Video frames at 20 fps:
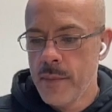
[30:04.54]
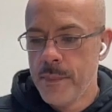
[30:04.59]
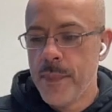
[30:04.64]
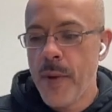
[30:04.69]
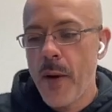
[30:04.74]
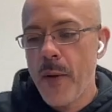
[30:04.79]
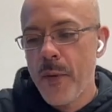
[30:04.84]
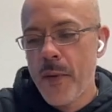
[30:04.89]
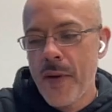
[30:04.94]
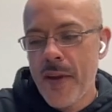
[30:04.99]

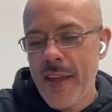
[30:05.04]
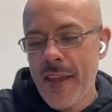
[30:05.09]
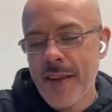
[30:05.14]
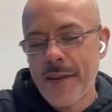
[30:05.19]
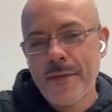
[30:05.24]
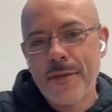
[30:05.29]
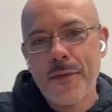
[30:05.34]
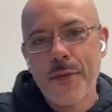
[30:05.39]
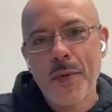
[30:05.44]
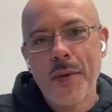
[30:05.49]
but
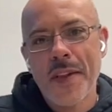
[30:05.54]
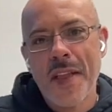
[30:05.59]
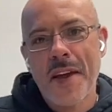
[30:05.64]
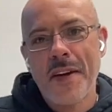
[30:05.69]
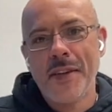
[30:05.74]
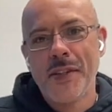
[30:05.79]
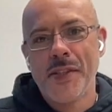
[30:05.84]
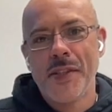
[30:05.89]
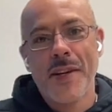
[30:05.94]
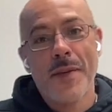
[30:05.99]
in full
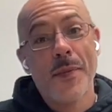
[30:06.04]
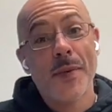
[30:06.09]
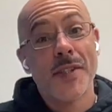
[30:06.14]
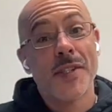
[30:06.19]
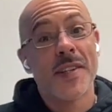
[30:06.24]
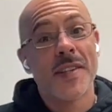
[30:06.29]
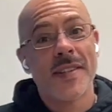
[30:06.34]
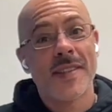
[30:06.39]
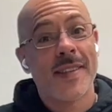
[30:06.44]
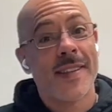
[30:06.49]
energy,
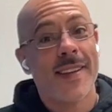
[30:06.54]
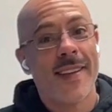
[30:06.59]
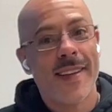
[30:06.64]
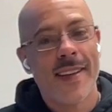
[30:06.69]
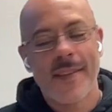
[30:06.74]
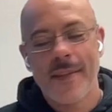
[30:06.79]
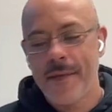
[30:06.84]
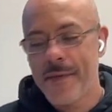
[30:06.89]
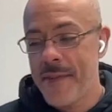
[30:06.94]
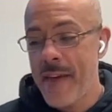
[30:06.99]
which is
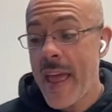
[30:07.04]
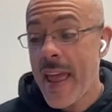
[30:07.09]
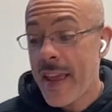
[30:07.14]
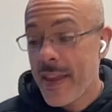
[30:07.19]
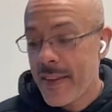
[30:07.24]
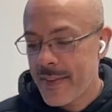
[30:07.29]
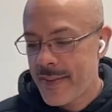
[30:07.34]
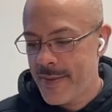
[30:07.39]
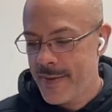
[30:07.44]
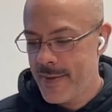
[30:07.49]

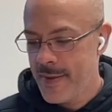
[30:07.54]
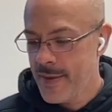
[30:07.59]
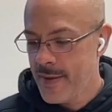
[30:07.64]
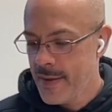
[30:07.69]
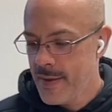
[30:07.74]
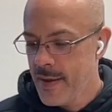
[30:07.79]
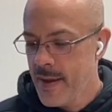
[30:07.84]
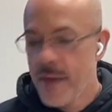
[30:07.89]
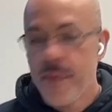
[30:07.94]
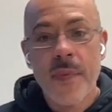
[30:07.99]
faith
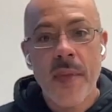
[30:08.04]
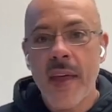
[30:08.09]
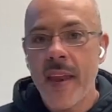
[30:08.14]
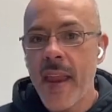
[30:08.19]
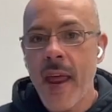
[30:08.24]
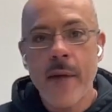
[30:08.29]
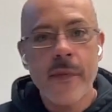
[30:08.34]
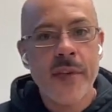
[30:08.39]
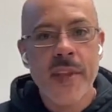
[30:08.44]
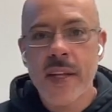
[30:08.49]
that
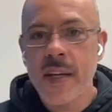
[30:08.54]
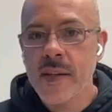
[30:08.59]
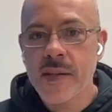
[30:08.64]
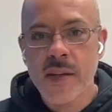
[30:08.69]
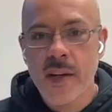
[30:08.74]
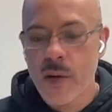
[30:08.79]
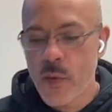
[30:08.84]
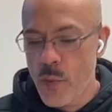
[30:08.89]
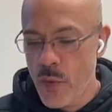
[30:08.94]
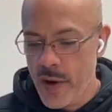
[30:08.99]
everything is
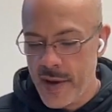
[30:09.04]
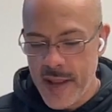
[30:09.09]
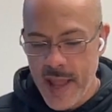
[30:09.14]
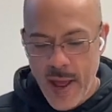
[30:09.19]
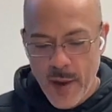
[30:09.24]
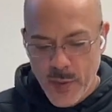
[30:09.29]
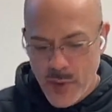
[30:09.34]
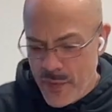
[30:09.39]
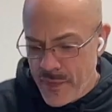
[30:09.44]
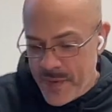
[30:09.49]
going to work
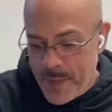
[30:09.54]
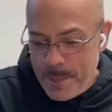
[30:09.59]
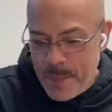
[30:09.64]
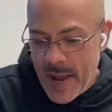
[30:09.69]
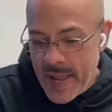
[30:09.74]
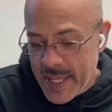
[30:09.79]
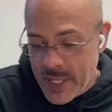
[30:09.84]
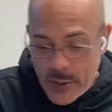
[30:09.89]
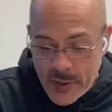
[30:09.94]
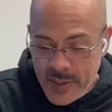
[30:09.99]
out.
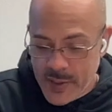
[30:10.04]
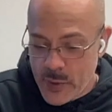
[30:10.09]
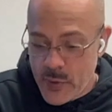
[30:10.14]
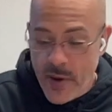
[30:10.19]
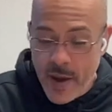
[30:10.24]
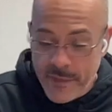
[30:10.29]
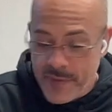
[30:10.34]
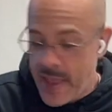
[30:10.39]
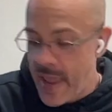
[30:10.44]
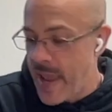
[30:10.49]
My goodness, you
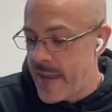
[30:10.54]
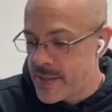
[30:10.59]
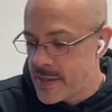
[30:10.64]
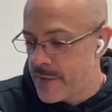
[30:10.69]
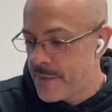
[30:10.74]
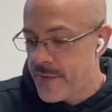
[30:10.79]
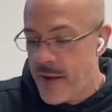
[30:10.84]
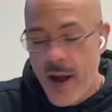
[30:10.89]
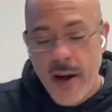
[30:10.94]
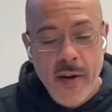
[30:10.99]
have the Ace
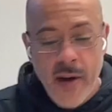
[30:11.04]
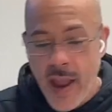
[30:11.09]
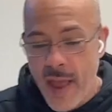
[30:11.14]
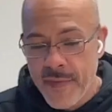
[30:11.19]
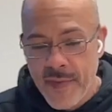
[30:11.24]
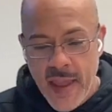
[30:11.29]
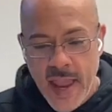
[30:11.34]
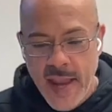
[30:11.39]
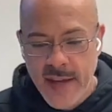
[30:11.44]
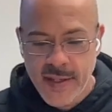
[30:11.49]
of Fire
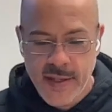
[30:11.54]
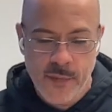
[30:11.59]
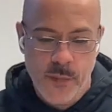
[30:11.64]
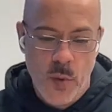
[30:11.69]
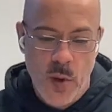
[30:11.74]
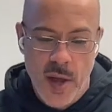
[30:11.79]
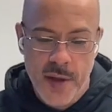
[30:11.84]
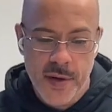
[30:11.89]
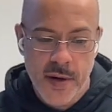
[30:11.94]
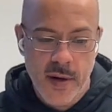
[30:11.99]
and the Ace of
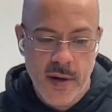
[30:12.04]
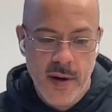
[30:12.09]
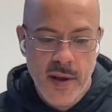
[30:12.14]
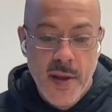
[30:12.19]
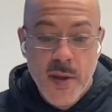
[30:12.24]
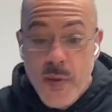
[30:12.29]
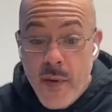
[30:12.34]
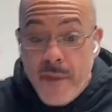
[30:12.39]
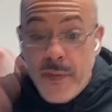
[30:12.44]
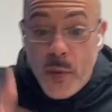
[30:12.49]
Water.
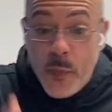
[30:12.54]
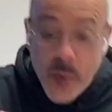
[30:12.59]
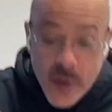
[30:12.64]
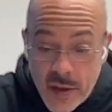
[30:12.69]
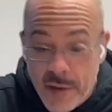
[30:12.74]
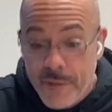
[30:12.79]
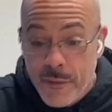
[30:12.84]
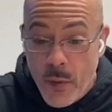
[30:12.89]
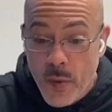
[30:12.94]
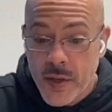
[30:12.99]
You have the Wheel
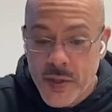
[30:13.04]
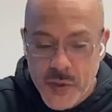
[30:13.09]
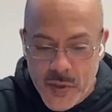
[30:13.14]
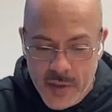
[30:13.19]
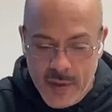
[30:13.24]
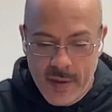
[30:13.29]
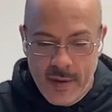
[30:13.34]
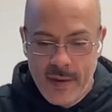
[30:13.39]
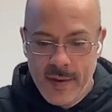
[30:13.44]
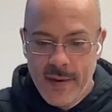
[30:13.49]
of
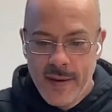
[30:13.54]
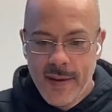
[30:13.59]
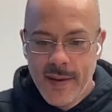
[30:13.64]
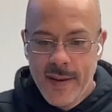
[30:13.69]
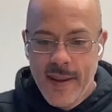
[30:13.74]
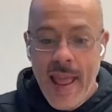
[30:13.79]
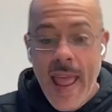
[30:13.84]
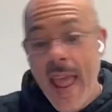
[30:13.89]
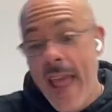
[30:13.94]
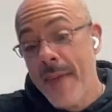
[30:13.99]
Fortune
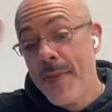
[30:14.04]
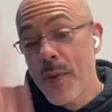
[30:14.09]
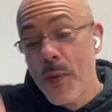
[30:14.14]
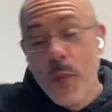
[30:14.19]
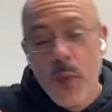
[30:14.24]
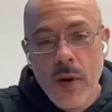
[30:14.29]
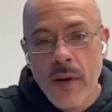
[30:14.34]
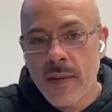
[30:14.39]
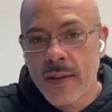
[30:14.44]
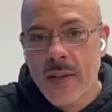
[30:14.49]
and the
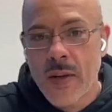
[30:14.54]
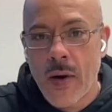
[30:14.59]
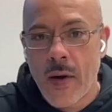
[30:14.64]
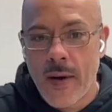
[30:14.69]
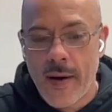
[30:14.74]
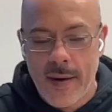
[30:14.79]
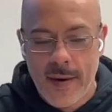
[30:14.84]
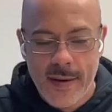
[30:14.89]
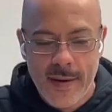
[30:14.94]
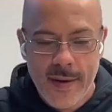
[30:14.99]
World
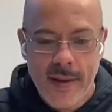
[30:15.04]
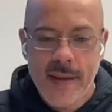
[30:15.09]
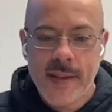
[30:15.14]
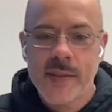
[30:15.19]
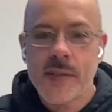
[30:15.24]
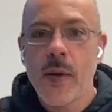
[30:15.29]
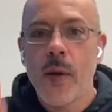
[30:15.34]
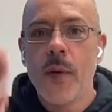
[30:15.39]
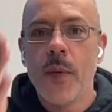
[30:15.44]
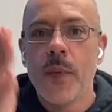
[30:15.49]
card.
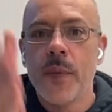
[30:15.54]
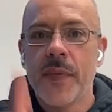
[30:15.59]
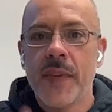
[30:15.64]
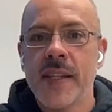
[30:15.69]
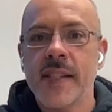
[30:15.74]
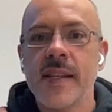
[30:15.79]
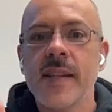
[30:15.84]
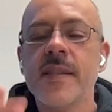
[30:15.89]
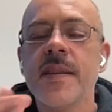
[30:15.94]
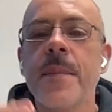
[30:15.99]
So
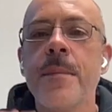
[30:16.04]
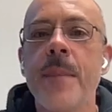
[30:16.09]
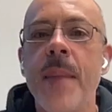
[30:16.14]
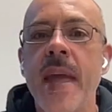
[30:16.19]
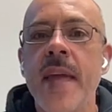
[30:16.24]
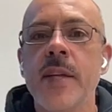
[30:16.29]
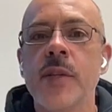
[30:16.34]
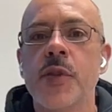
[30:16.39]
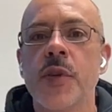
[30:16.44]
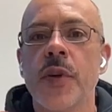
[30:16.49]
this is a
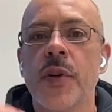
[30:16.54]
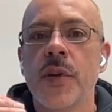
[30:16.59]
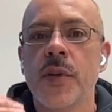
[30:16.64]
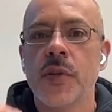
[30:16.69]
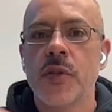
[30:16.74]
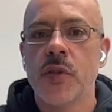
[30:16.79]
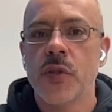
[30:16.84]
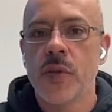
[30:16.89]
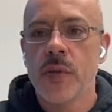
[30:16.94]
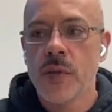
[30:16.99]
major
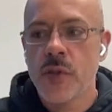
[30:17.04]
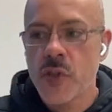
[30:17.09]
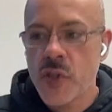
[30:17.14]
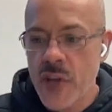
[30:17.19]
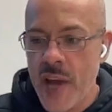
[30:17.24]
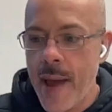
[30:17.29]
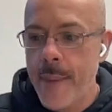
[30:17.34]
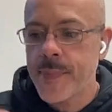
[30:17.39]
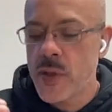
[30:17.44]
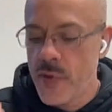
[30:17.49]

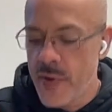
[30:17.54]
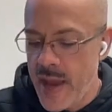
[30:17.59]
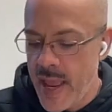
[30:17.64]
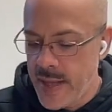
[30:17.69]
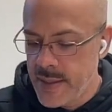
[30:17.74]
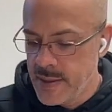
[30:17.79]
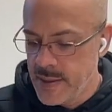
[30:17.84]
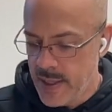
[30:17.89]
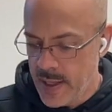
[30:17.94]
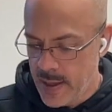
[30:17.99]
chapter
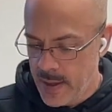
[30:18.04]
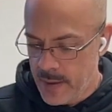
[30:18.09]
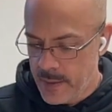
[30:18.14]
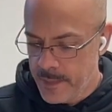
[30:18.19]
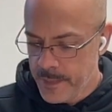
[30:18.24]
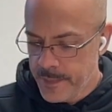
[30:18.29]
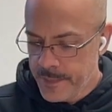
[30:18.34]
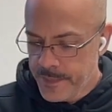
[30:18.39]
ending.